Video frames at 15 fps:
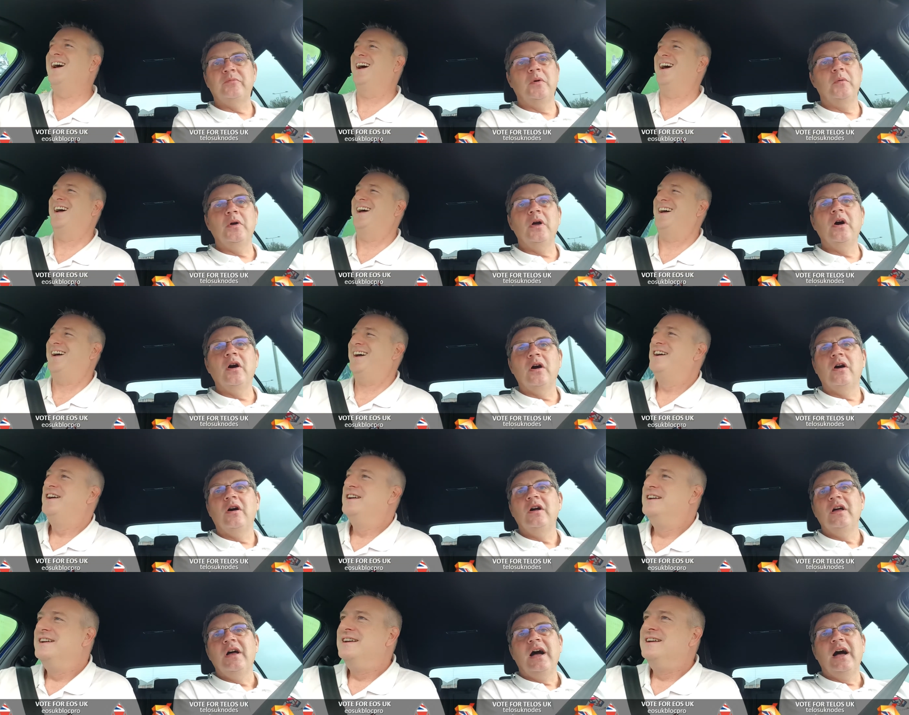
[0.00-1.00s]

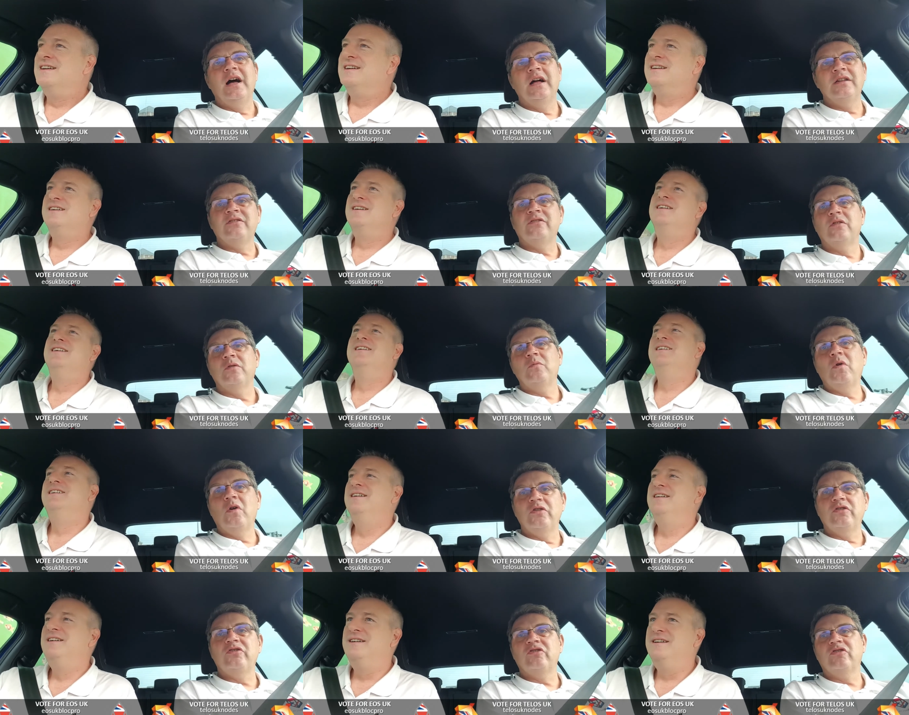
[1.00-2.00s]
Speaker 1: and
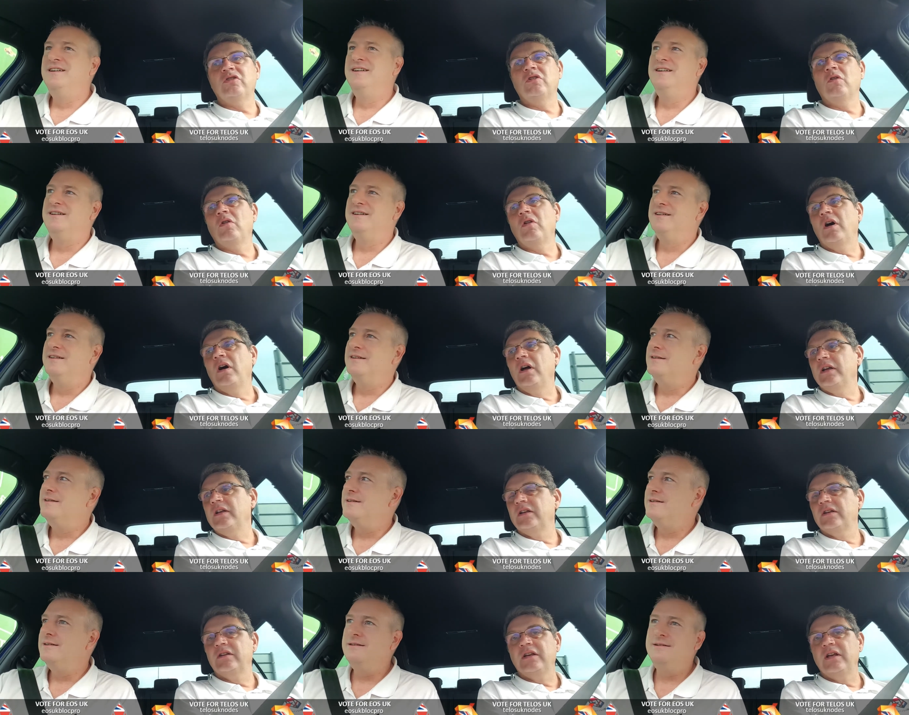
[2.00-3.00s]
what this is going to look like
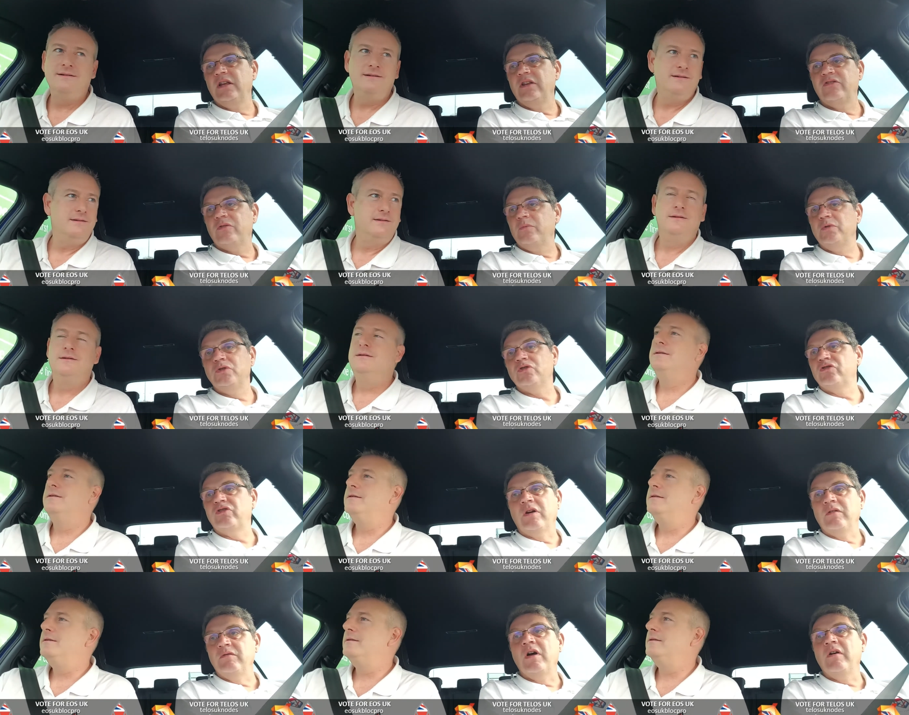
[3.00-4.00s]
is we just
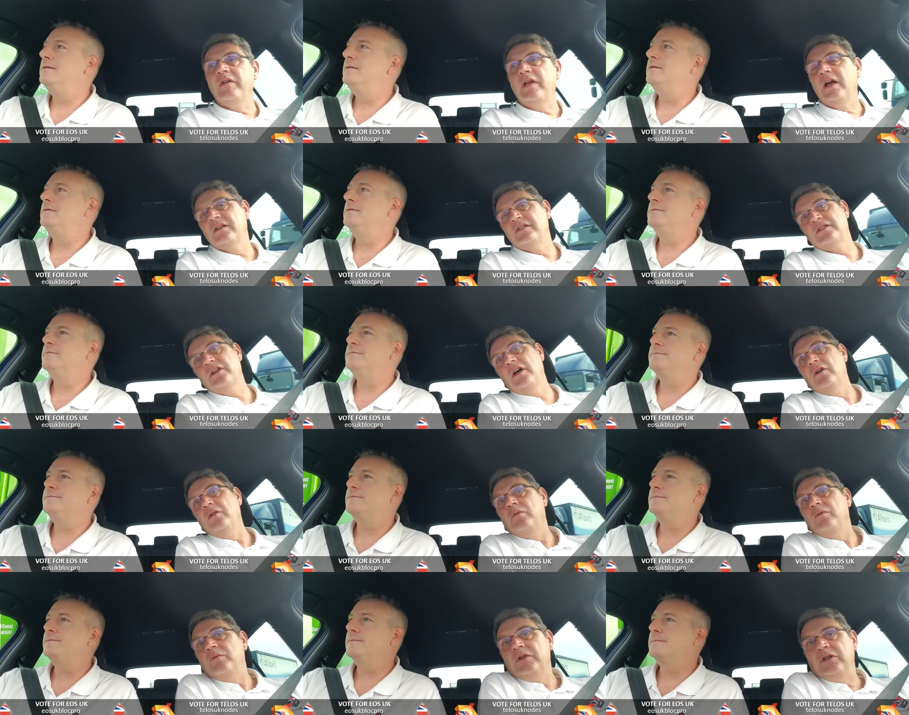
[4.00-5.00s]
don't know yet.
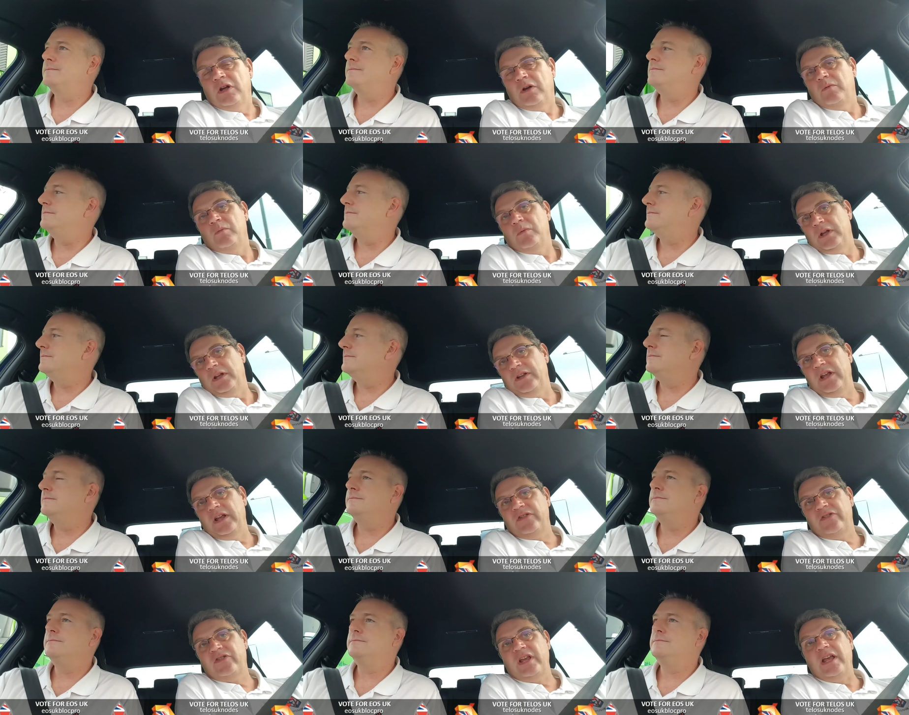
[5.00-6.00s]
So you know, it,
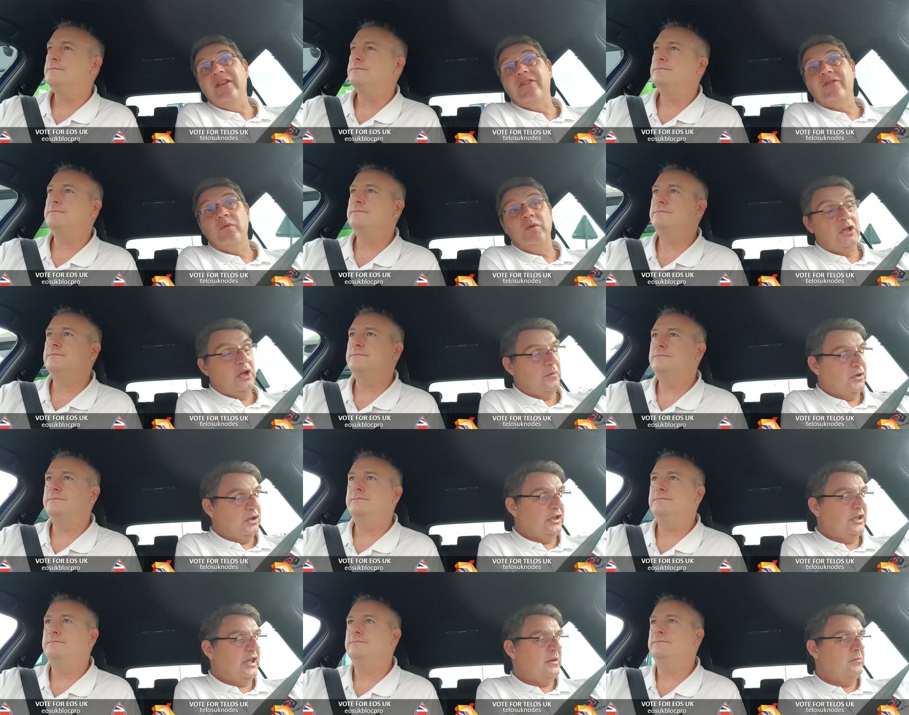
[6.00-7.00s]
it's it's you know we're
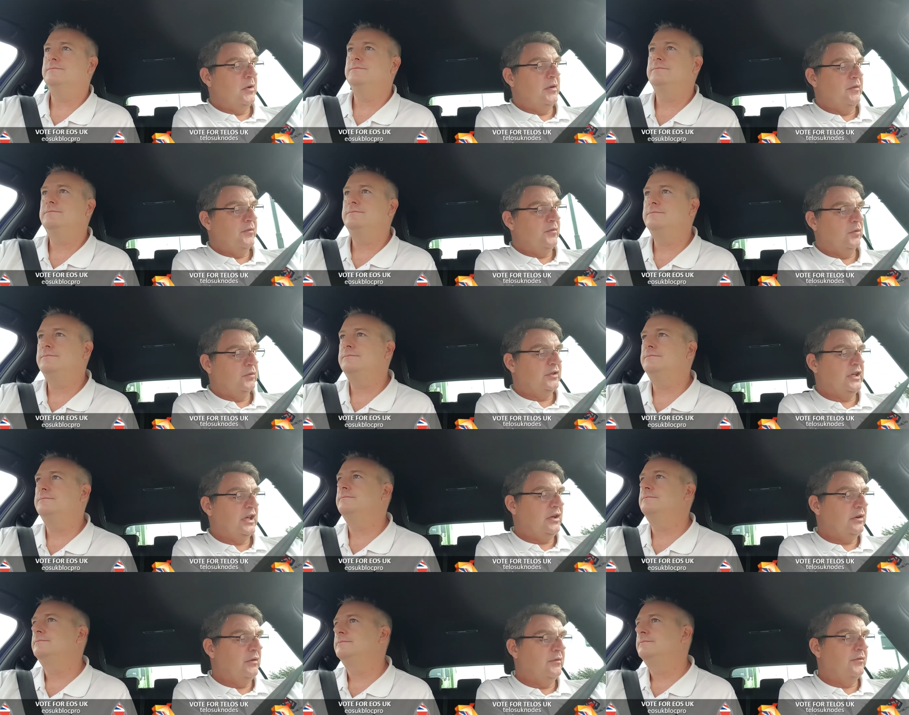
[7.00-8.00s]
going to keep moving forward and
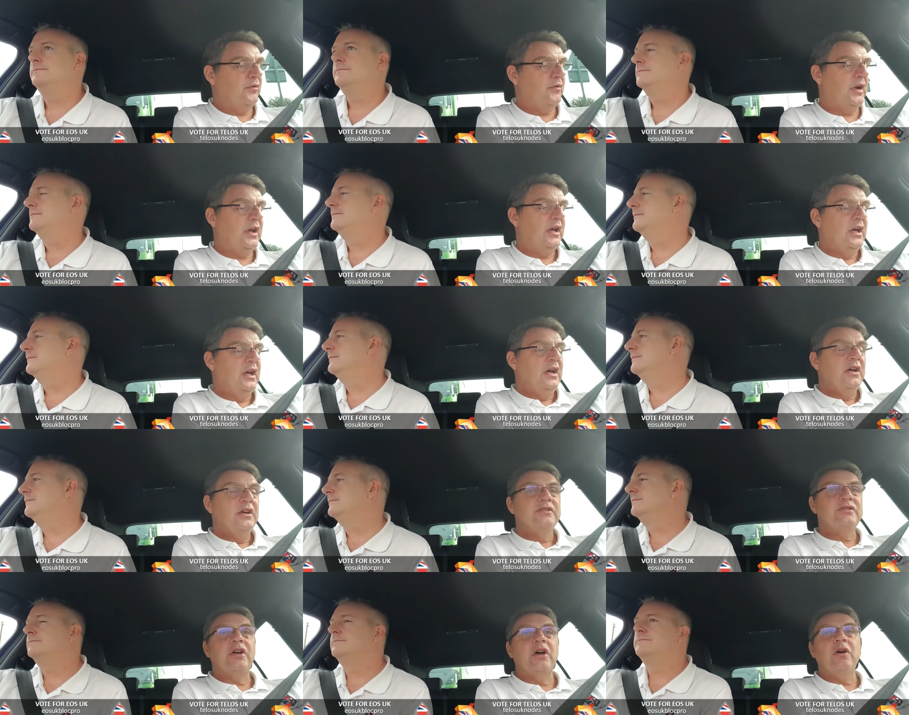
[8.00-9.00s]
keep going forward.
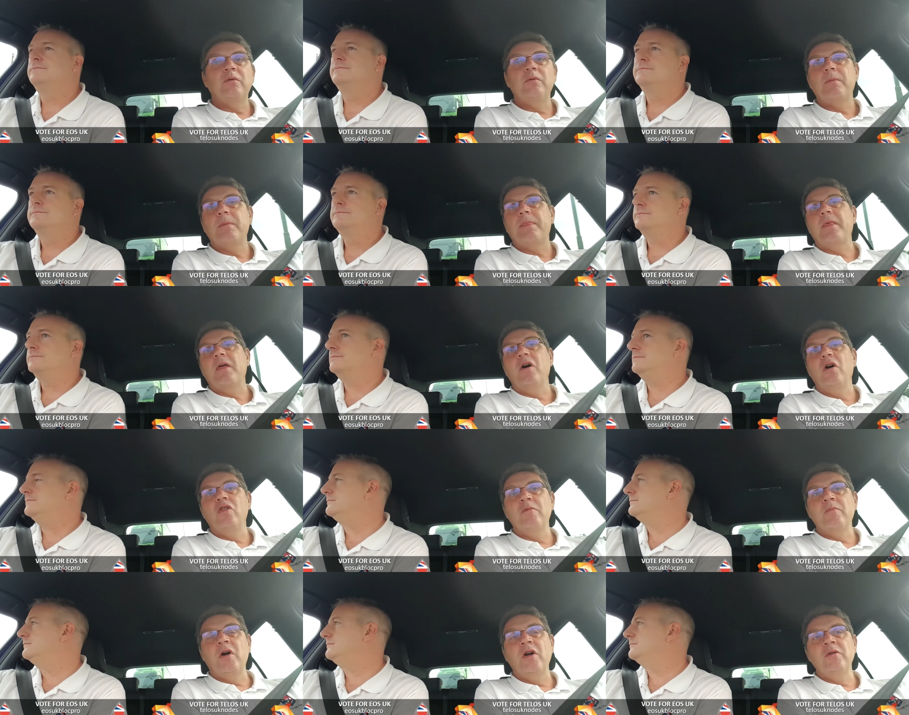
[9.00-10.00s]
So at
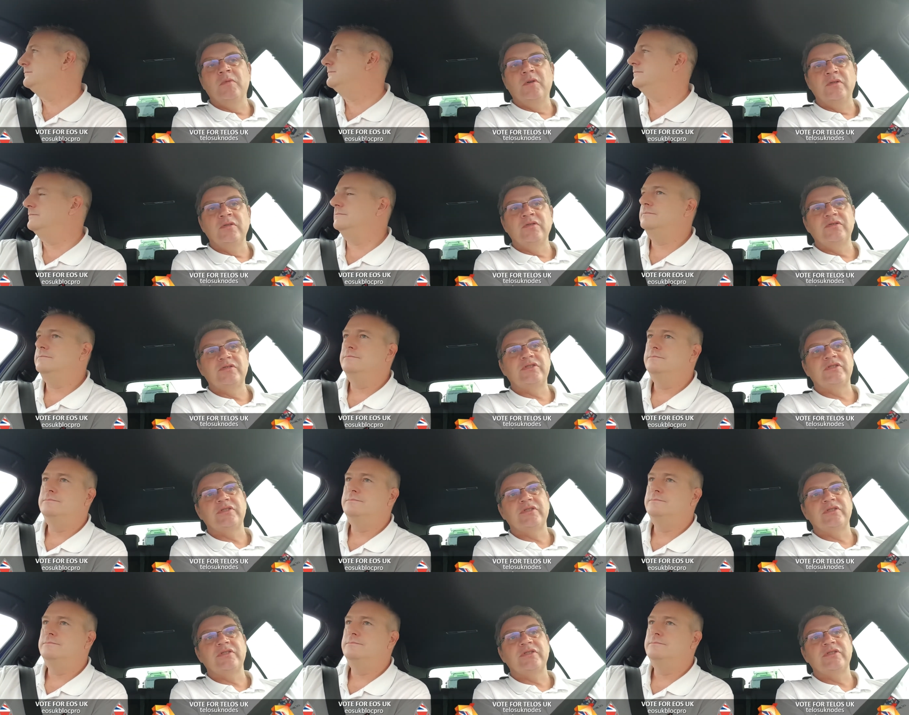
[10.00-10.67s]
the moment,